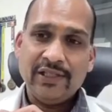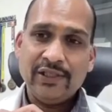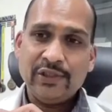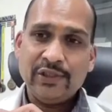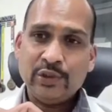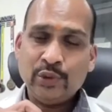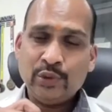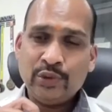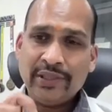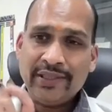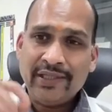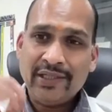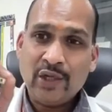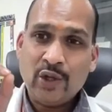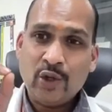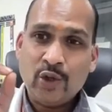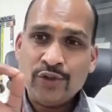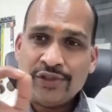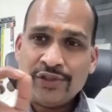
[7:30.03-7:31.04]
So that
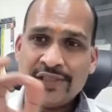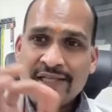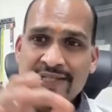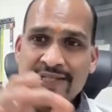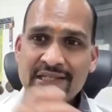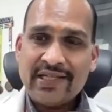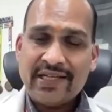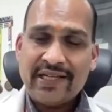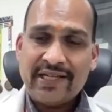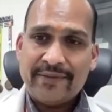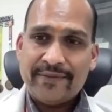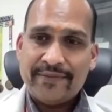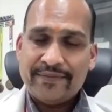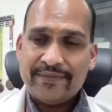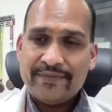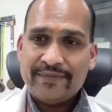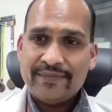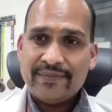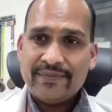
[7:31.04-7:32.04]
nonsense
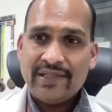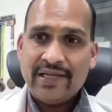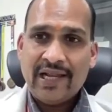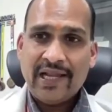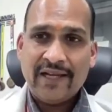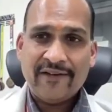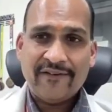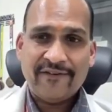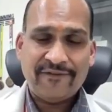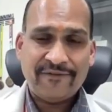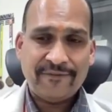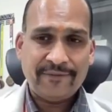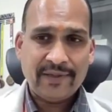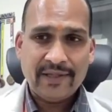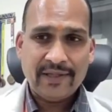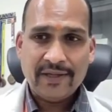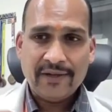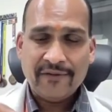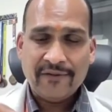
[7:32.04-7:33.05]
dream, like
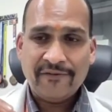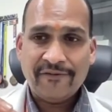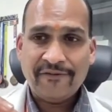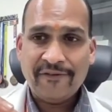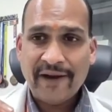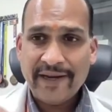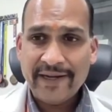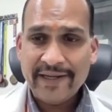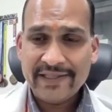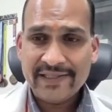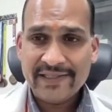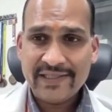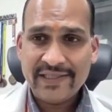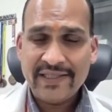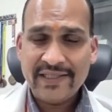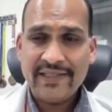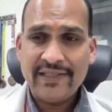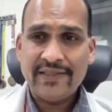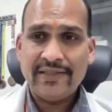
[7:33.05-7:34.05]
fight
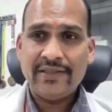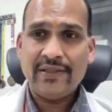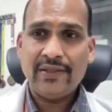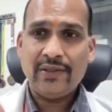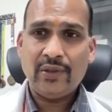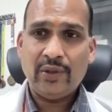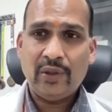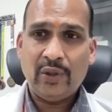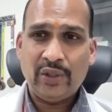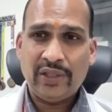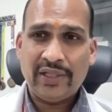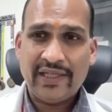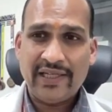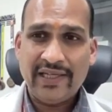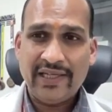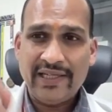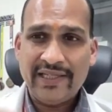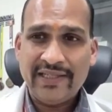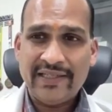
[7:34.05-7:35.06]
scene or
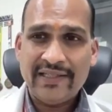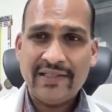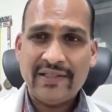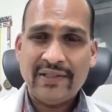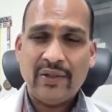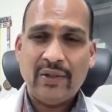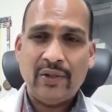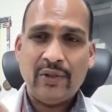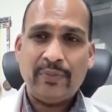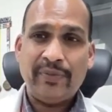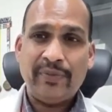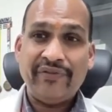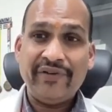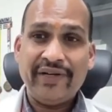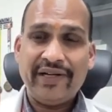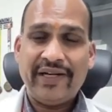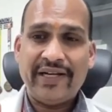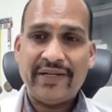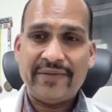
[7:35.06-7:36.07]
killing or
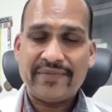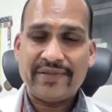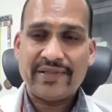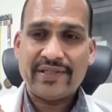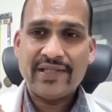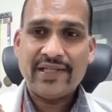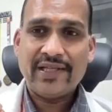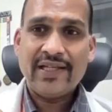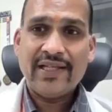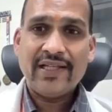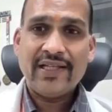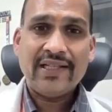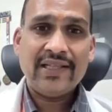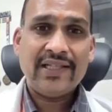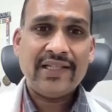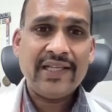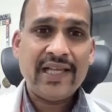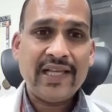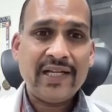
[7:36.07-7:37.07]
vivid dreams,
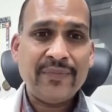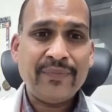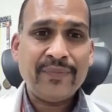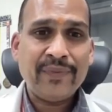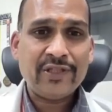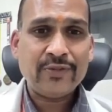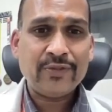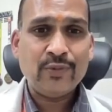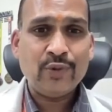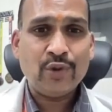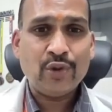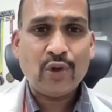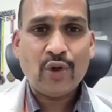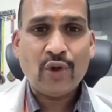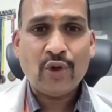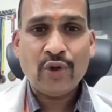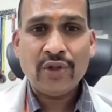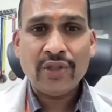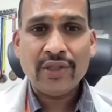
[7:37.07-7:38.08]
they are much more
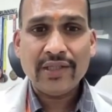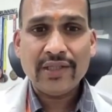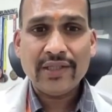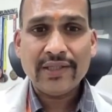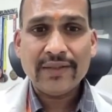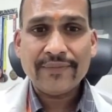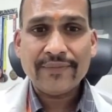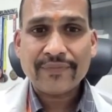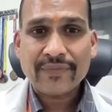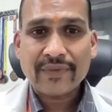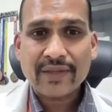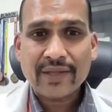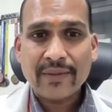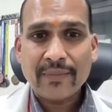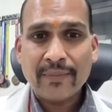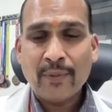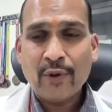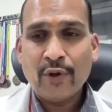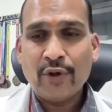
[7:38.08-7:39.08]
on
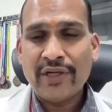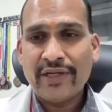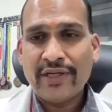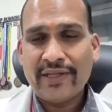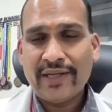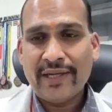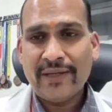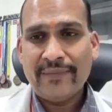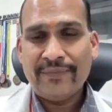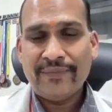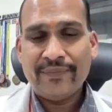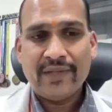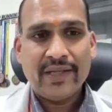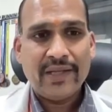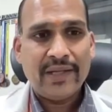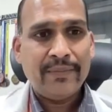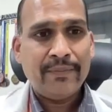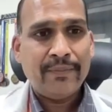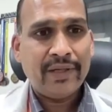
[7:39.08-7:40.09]
morning time.
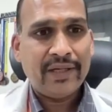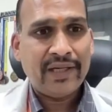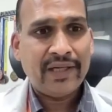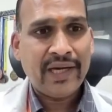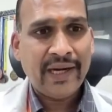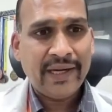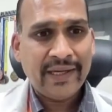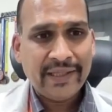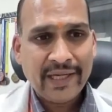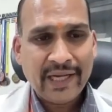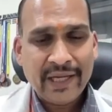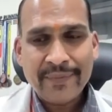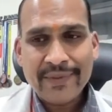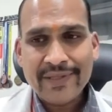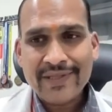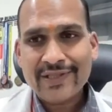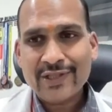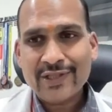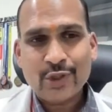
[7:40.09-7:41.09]
But night time
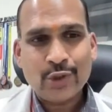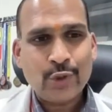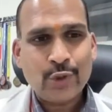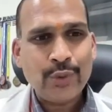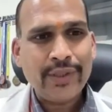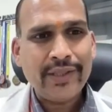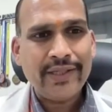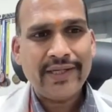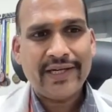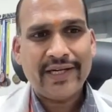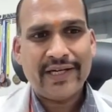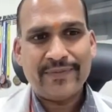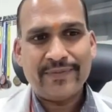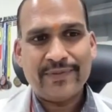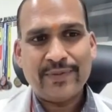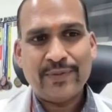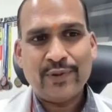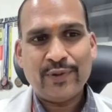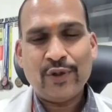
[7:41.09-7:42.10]
is sweet
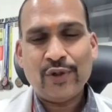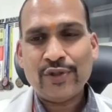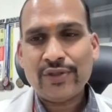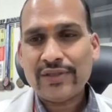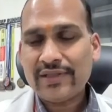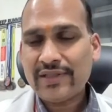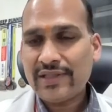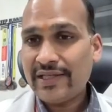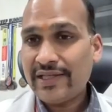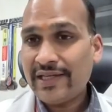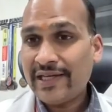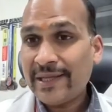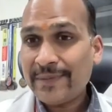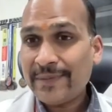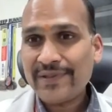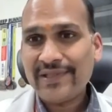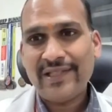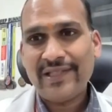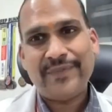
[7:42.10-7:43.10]
dreams because
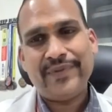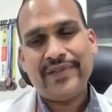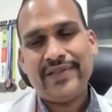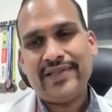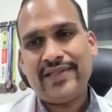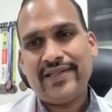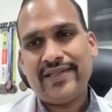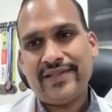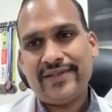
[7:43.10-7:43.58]
deep sleep is there.